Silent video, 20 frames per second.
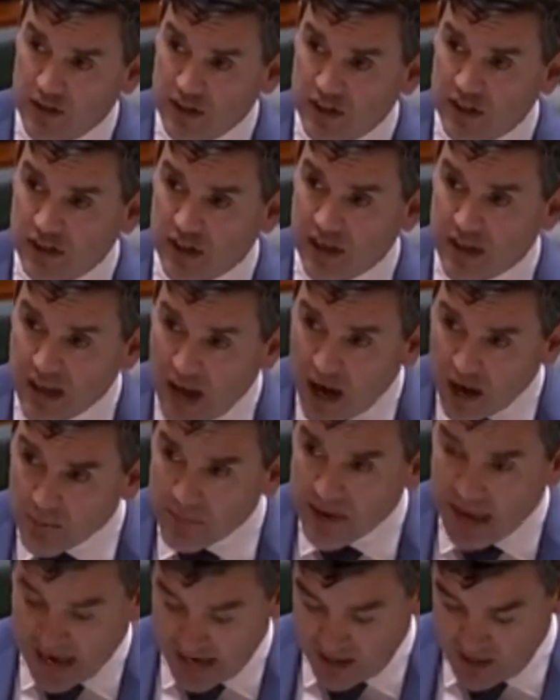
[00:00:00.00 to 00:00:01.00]
This is a
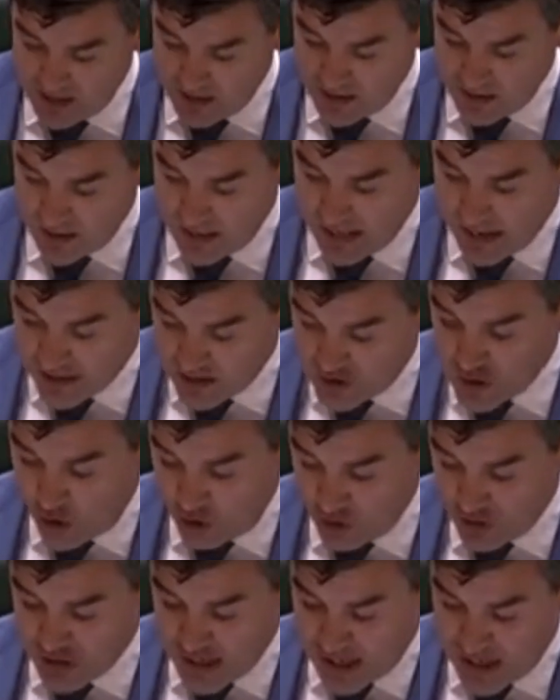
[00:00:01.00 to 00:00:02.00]
young man, a
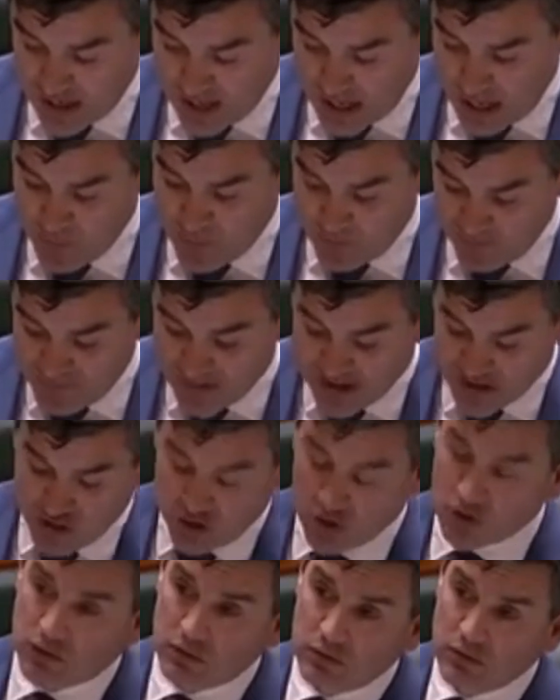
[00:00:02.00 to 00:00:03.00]
doctor, a
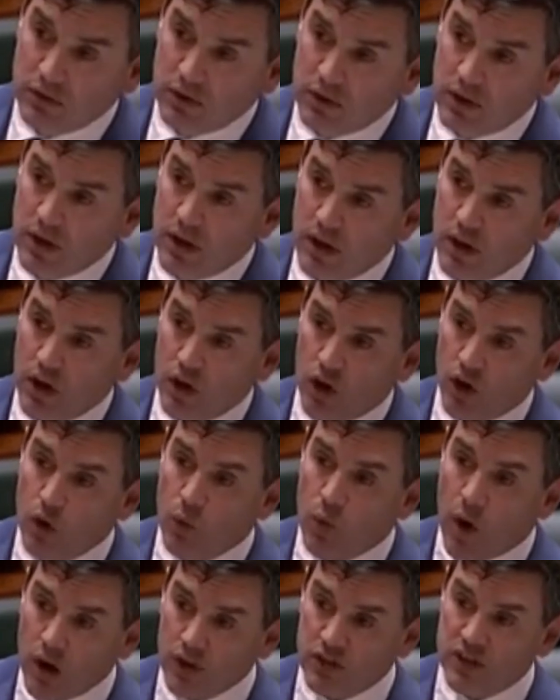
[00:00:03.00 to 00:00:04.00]
professional,
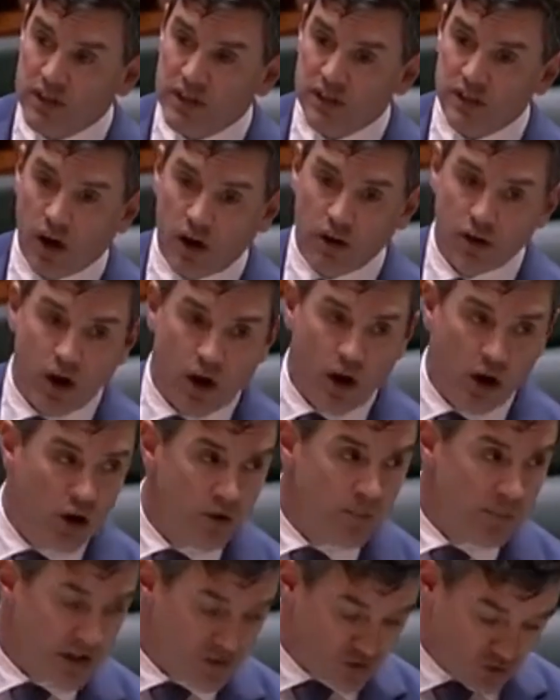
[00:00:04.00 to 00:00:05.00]
who, whilst in his own
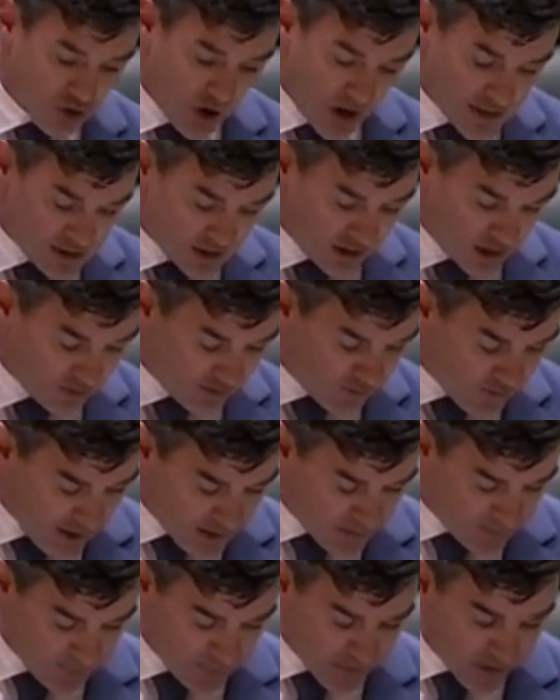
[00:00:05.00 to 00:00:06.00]
home, has tried to
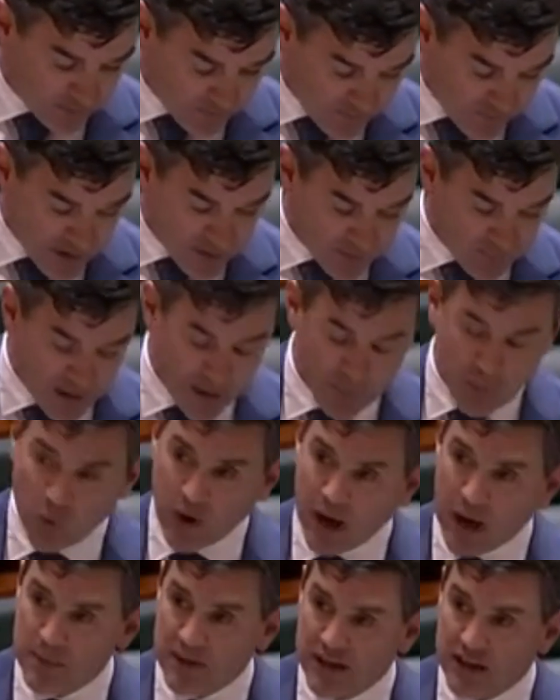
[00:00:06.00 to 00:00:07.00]
confront people
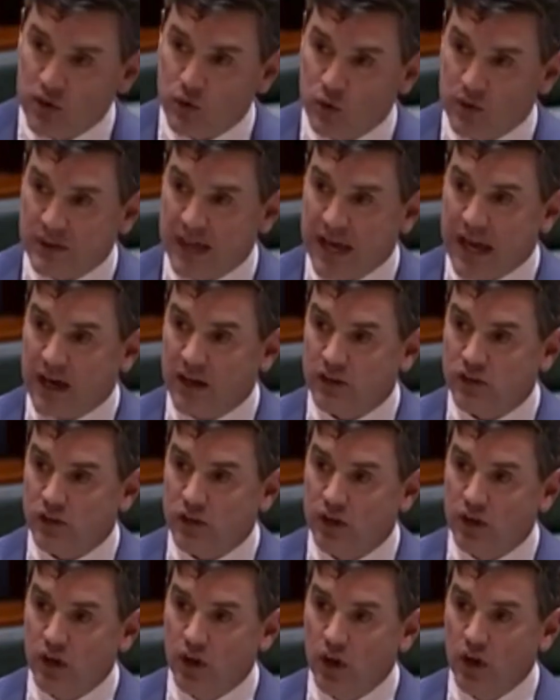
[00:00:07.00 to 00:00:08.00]
coming into his
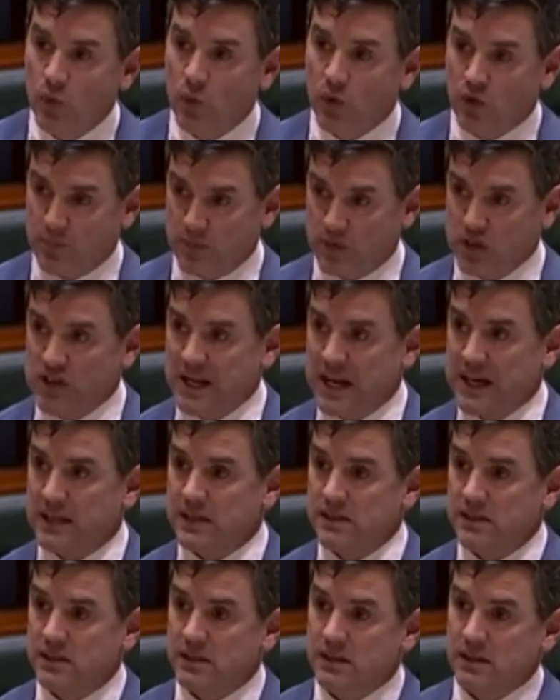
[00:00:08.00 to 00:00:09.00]
house with
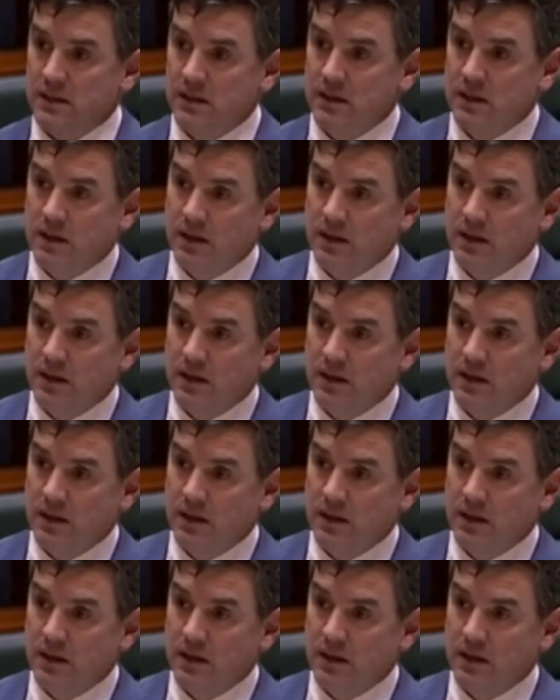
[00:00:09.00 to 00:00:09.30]
machetes.